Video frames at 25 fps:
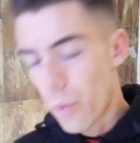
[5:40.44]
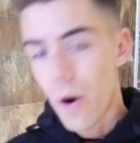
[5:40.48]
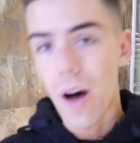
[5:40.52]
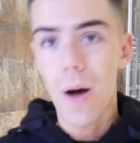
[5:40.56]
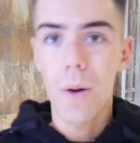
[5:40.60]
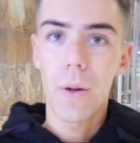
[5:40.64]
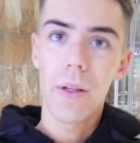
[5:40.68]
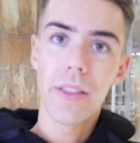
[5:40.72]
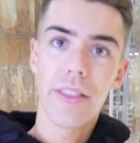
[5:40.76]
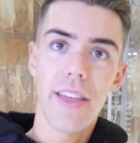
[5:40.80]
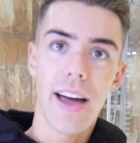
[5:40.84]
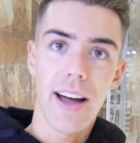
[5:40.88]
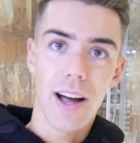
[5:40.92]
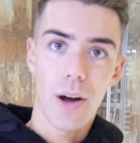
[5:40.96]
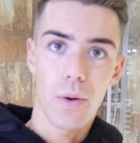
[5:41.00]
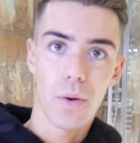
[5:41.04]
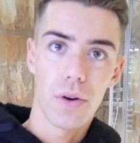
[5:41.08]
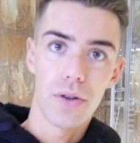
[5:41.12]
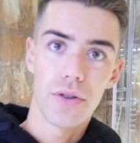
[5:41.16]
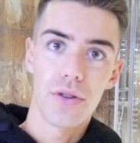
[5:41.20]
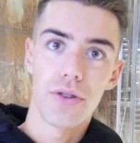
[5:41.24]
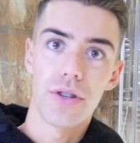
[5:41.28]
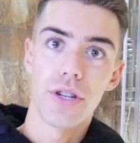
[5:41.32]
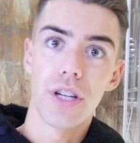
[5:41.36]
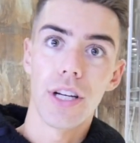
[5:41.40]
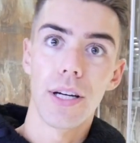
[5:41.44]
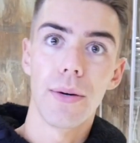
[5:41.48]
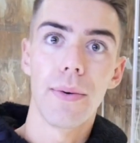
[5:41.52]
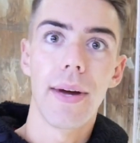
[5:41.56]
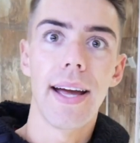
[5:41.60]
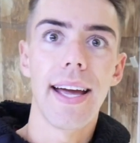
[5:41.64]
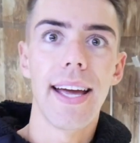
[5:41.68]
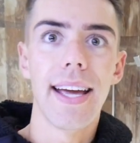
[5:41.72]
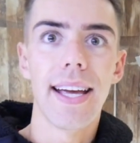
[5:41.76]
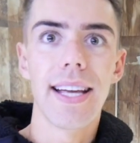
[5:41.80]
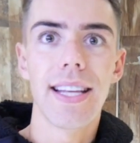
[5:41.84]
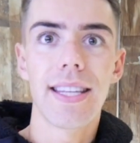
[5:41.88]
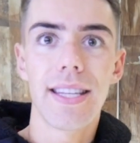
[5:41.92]
what I'll then want to
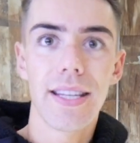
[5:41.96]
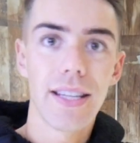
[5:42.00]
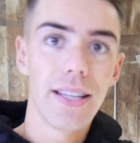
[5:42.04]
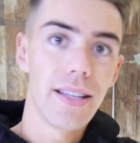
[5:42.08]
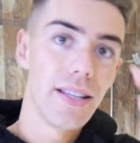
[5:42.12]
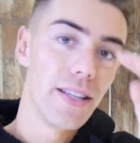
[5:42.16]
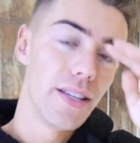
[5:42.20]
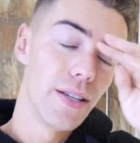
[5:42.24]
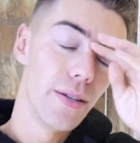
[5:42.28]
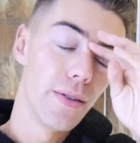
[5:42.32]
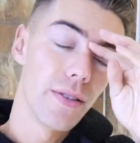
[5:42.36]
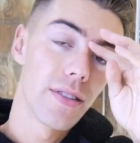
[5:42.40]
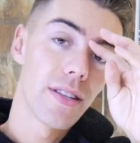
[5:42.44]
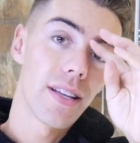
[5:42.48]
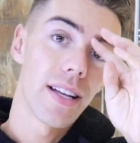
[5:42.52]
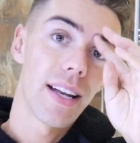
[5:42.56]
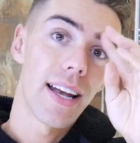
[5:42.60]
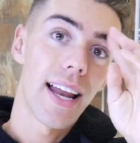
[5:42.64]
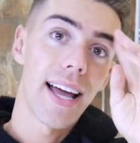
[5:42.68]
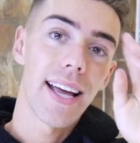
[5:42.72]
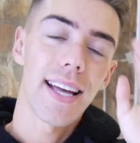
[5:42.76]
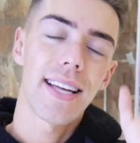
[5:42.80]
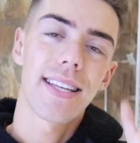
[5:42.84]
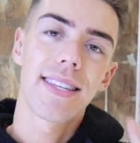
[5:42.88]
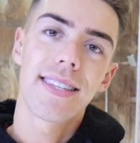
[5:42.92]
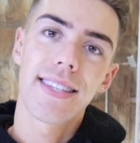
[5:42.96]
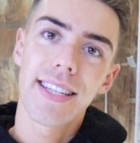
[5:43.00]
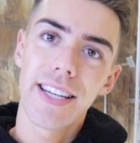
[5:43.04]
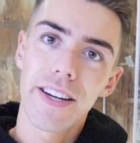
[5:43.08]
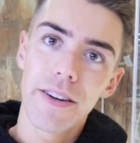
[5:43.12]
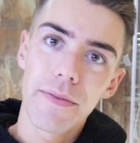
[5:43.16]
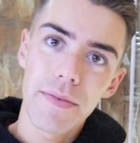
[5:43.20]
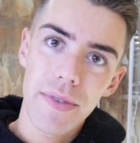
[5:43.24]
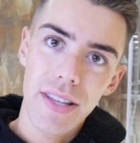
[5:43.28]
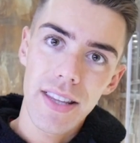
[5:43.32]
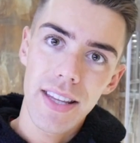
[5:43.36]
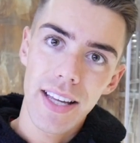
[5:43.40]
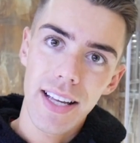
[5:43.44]
do is use like
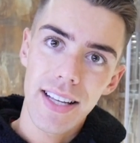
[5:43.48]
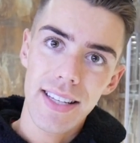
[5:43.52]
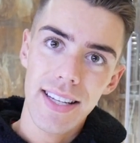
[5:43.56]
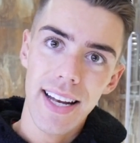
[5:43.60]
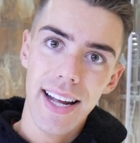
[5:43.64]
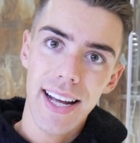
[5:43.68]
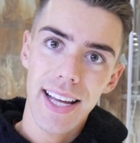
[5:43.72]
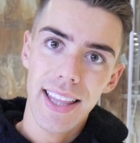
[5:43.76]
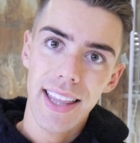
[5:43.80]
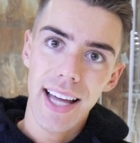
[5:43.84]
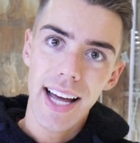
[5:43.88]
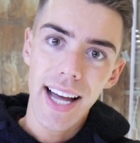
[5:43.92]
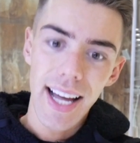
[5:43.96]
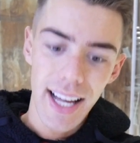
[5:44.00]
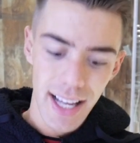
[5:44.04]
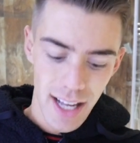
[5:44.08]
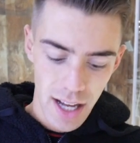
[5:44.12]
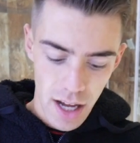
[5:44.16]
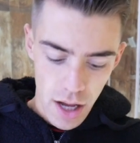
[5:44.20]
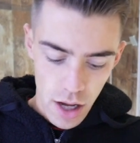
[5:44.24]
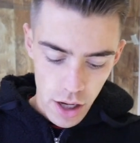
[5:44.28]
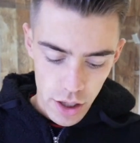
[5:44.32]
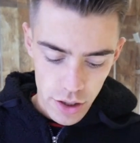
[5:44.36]
serum and things like that.